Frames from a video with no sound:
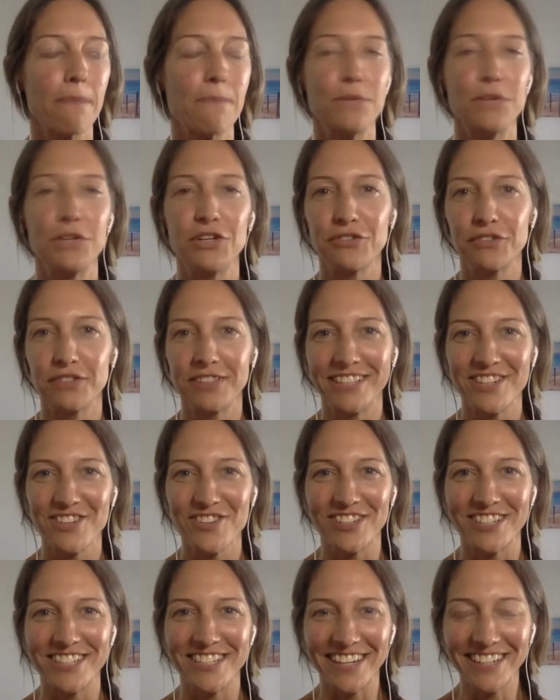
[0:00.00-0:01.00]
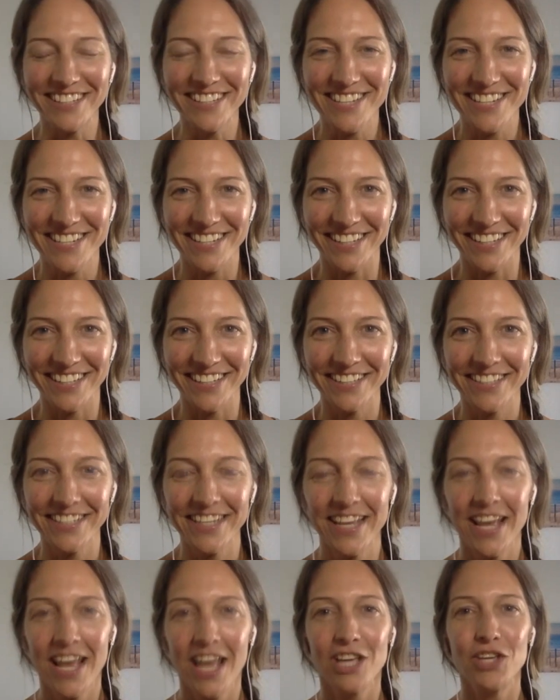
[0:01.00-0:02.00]
beautiful introduction,
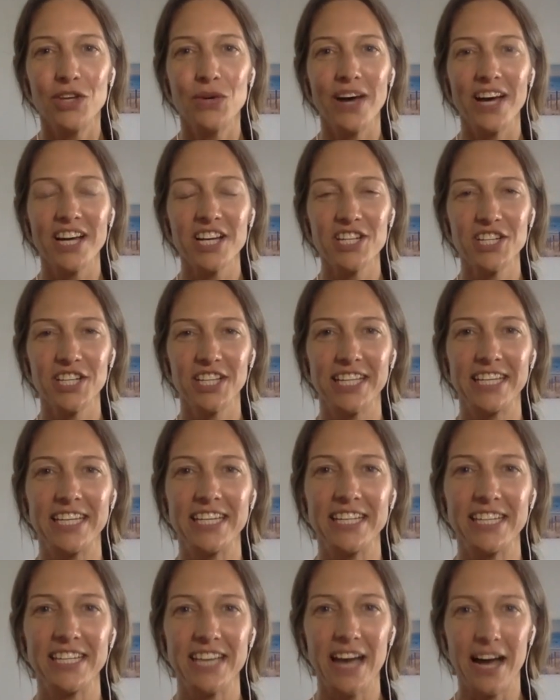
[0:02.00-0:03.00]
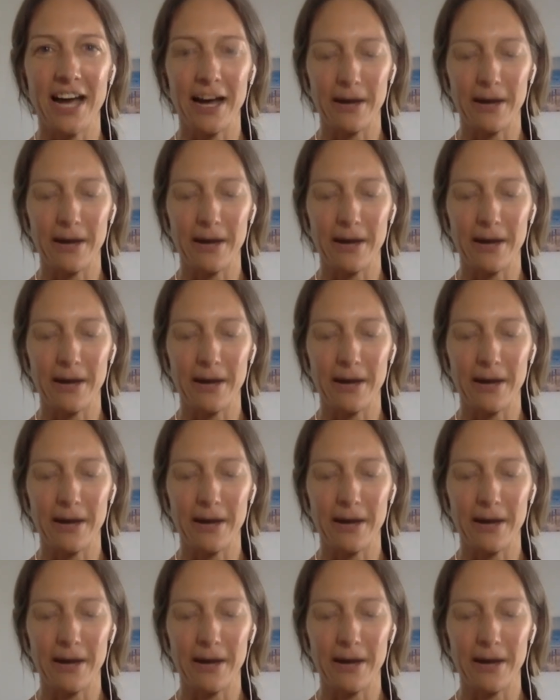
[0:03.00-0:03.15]
you actually